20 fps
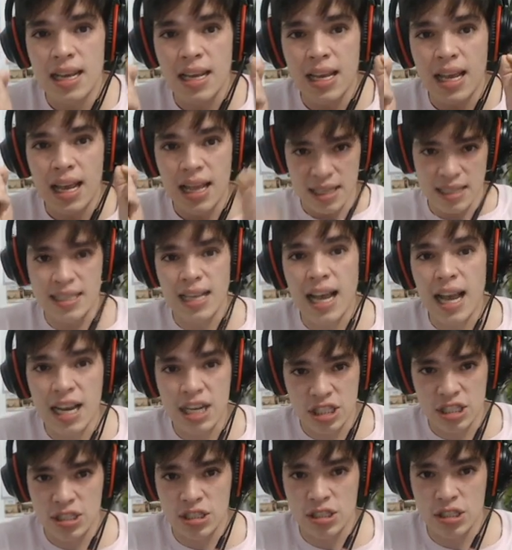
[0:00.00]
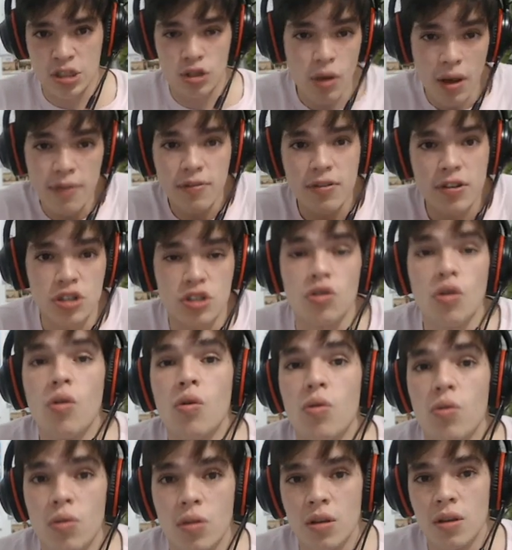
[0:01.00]
and these actions. You have control
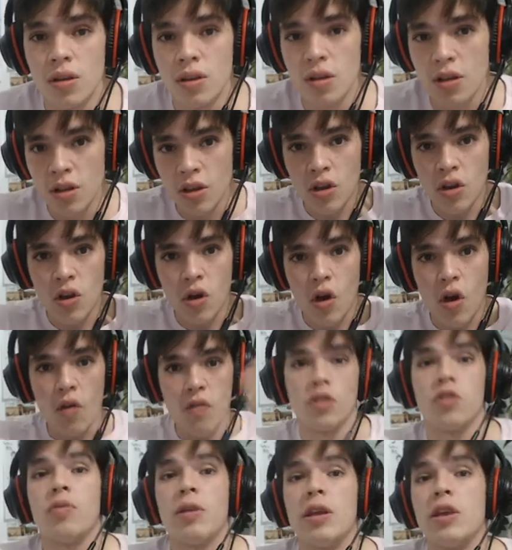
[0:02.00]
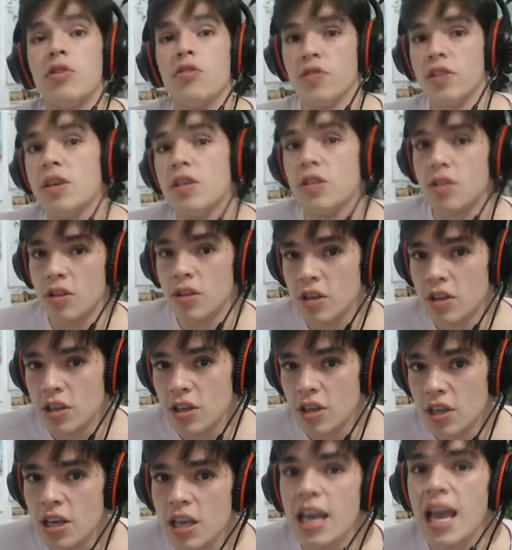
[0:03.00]
over the way you feel.
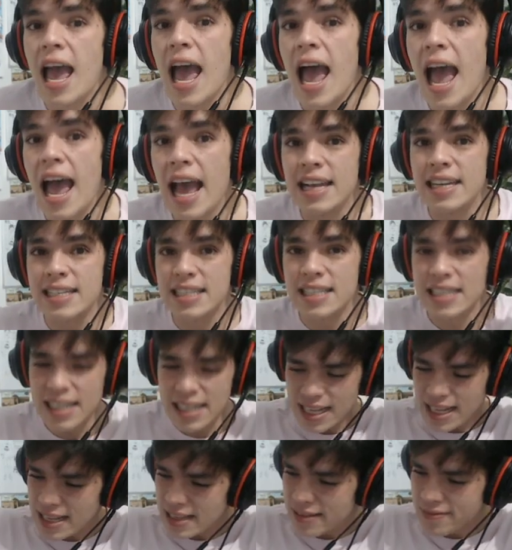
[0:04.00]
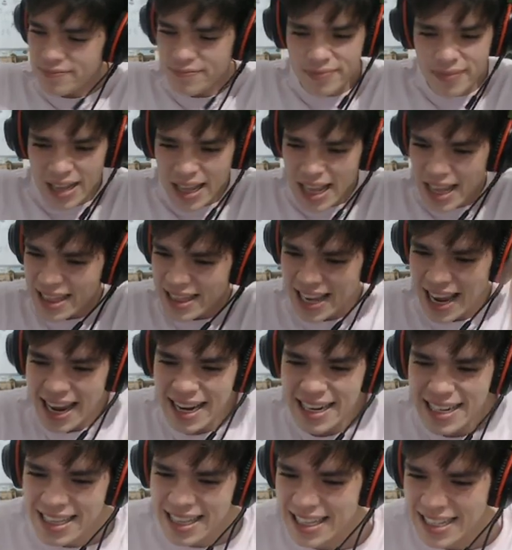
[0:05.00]
And at the end
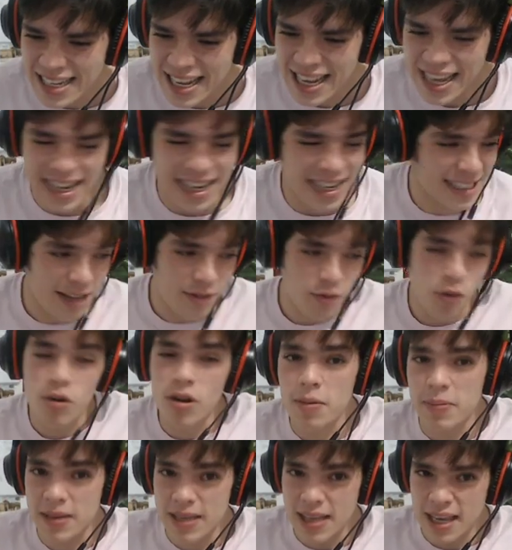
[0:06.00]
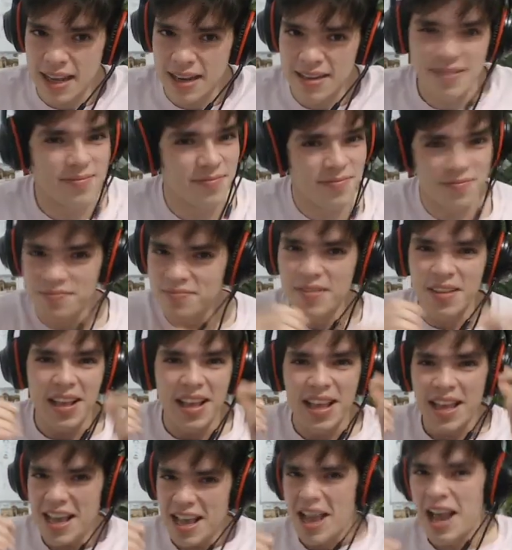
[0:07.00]
of the day, because I woke up again,
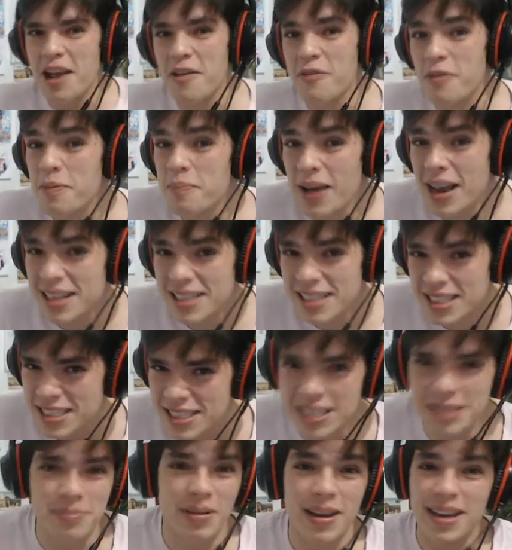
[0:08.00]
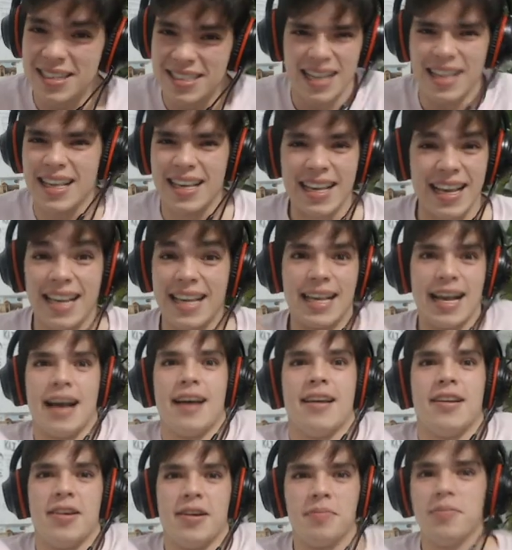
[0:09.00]
went back to sleep, it's not like I got
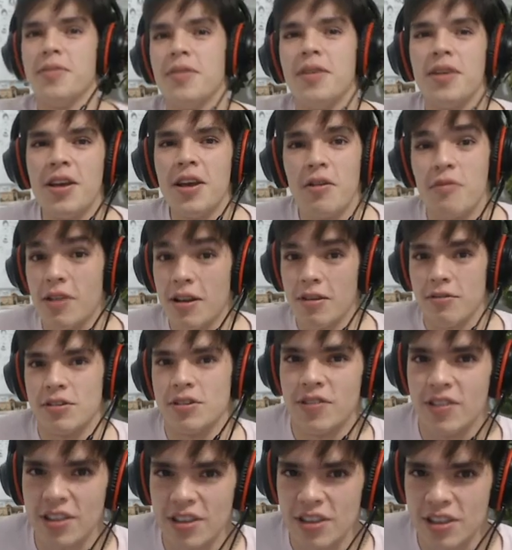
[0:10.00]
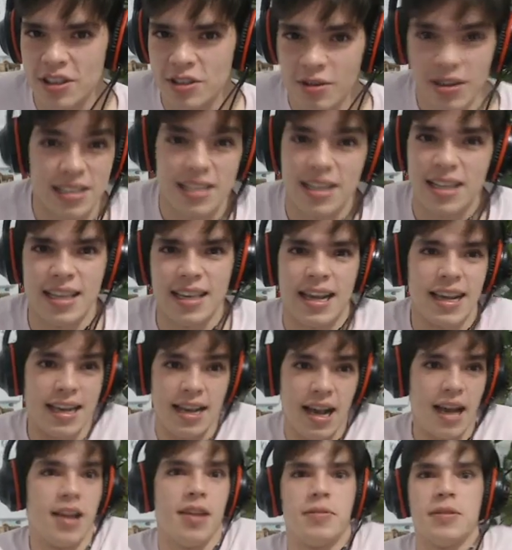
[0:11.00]
up when I was feeling this way. It's not like I
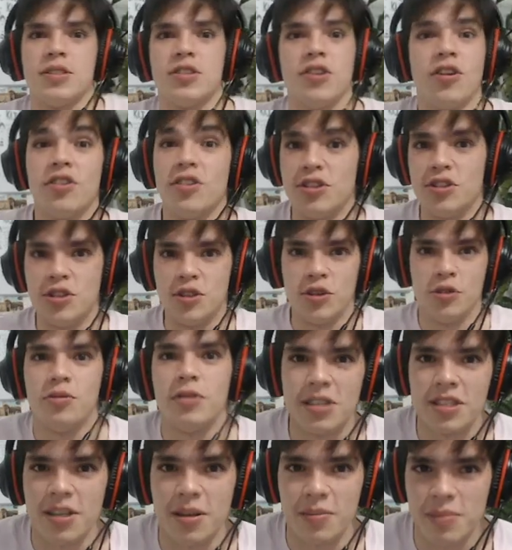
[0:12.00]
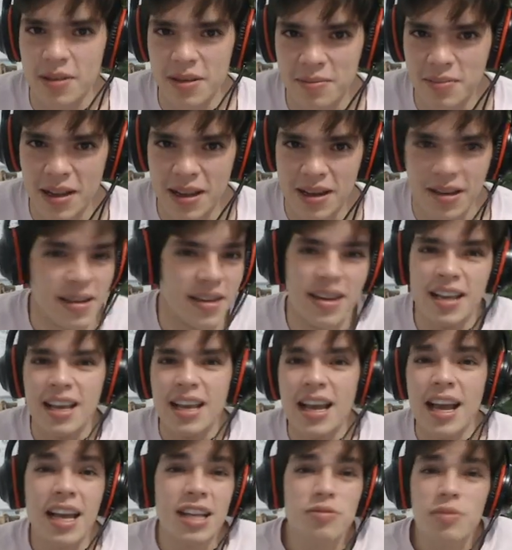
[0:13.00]
got up and started doing something about it.
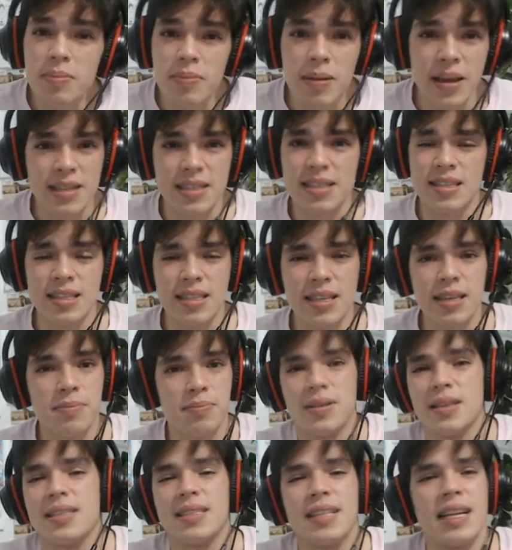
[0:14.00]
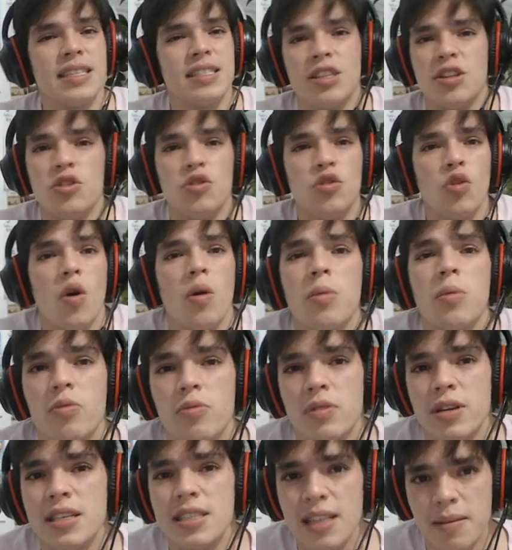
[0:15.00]
I just went back to sleep because that's the normal
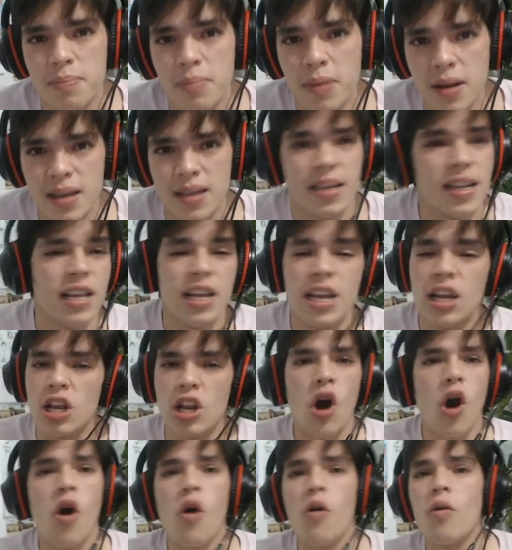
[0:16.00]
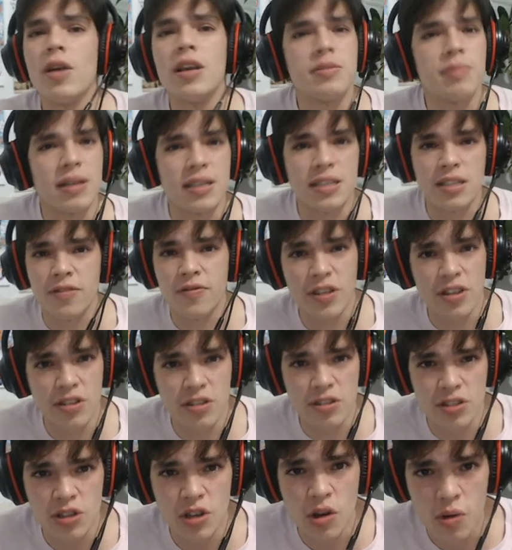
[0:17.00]
reset button. It always makes the feelings
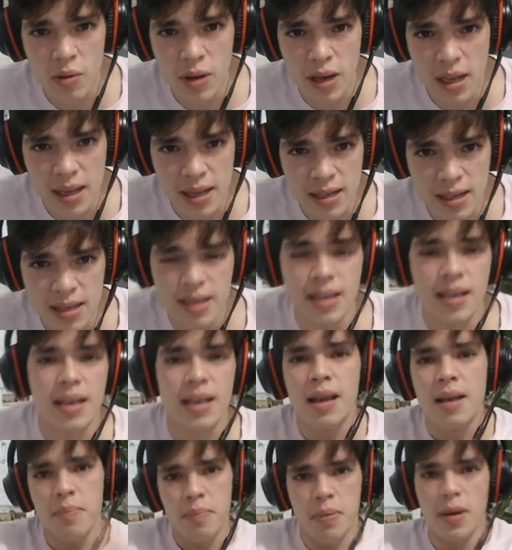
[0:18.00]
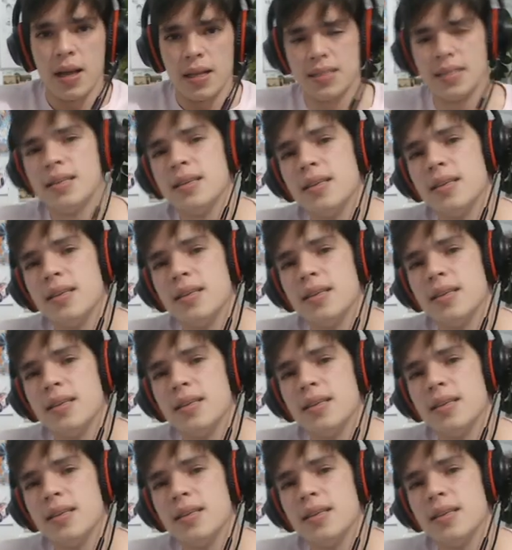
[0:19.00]
go away. But